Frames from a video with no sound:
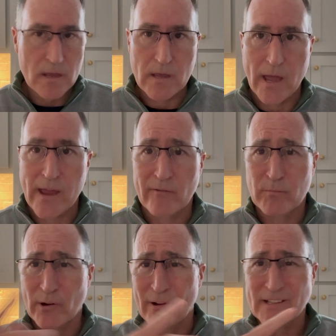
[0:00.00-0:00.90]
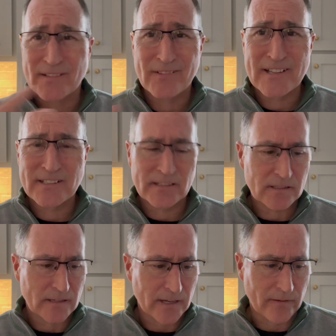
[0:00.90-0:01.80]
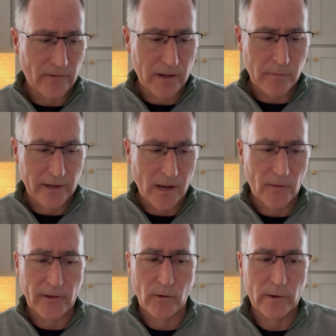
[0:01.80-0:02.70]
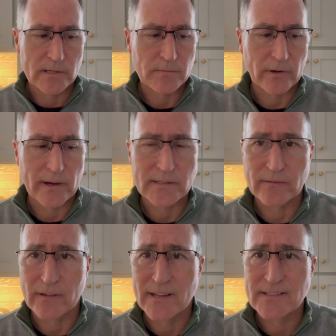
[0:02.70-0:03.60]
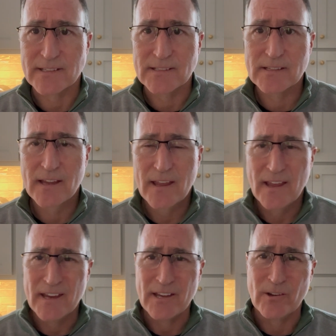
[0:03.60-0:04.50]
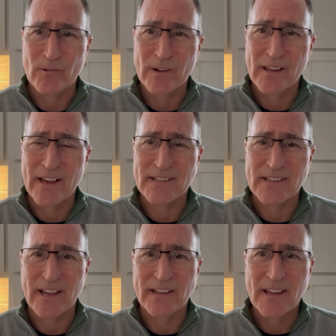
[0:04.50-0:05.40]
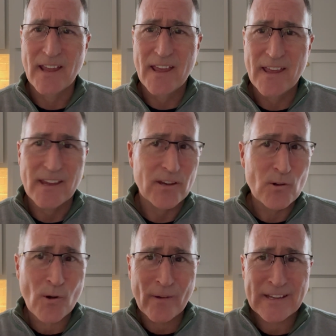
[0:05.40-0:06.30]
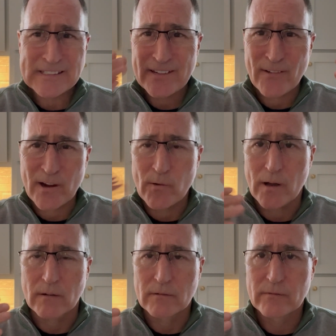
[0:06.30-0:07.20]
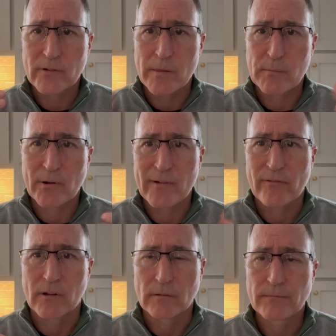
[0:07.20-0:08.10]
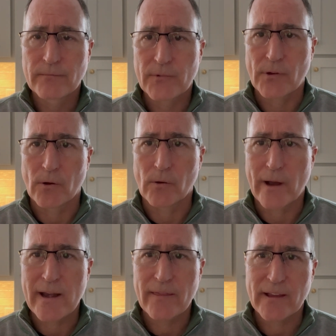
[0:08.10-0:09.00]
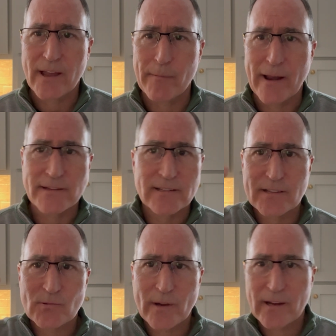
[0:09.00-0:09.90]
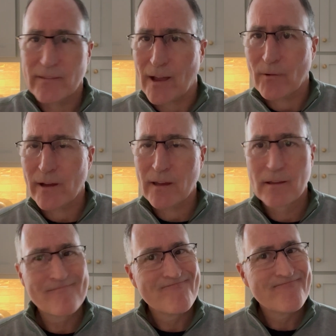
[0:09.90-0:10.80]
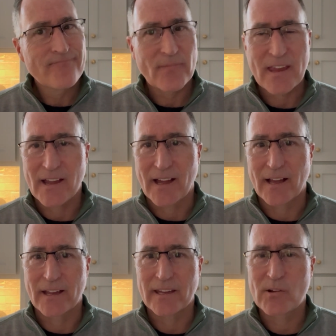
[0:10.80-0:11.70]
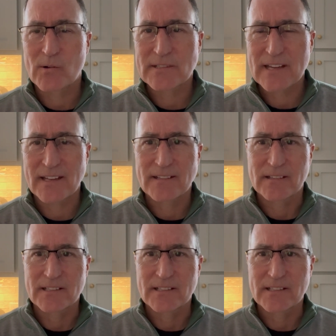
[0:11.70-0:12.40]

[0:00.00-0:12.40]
I have progressive lenses. And if anybody out there wears progressive lenses, you realize that you don't really see very well from the peripheral. So anything coming at you this way, that way, you don't see it till